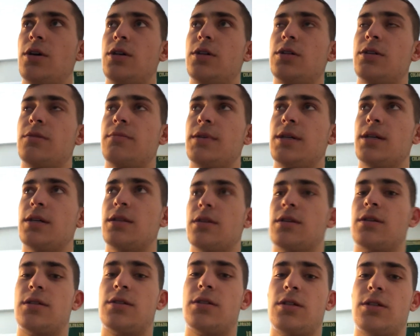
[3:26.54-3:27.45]
to be in
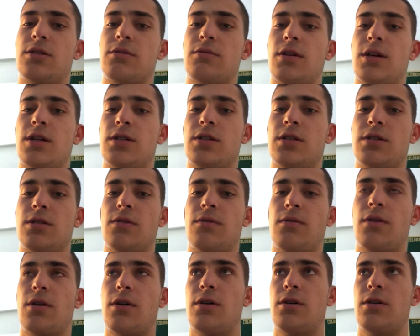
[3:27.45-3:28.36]
this situation,
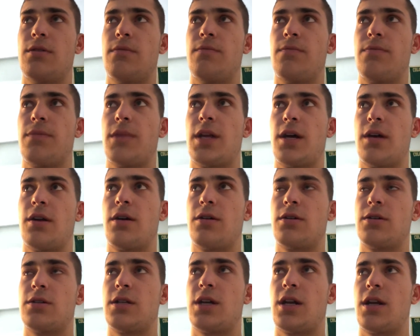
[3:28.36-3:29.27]
and
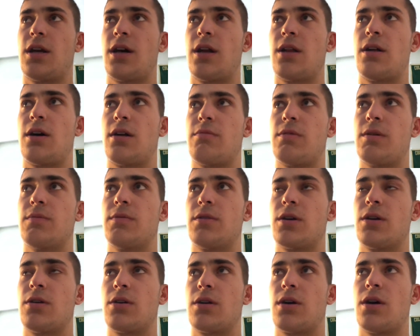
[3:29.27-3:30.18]
understand not a lot of people
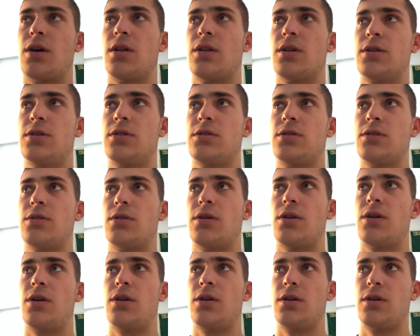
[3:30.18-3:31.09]
go to college,
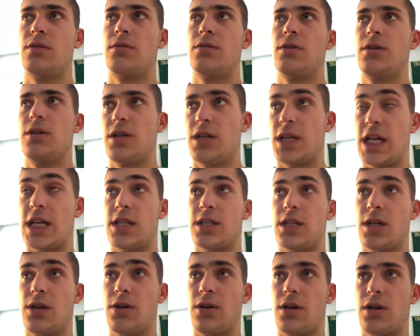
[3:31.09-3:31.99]
or get to
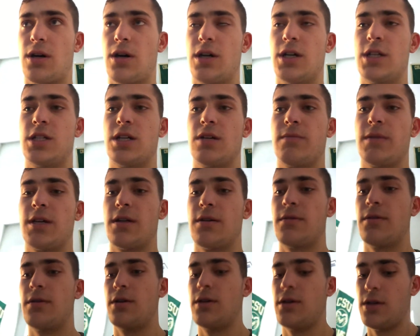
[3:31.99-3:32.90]
go to college. I mean,
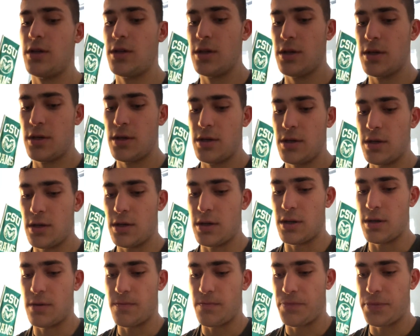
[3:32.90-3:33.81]

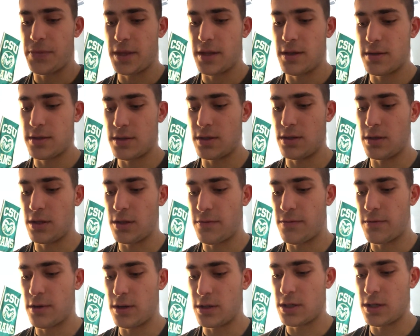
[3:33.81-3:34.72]
certainly
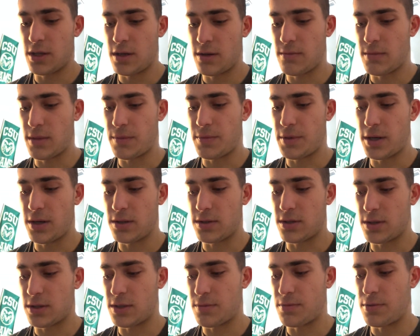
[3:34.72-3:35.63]
fortunate. My parents
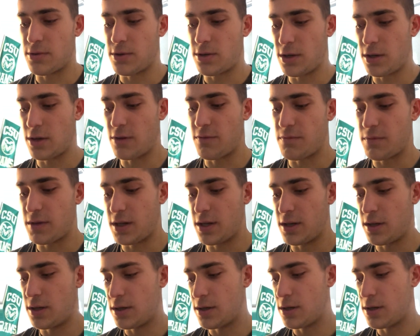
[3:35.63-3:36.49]
are supporting of me.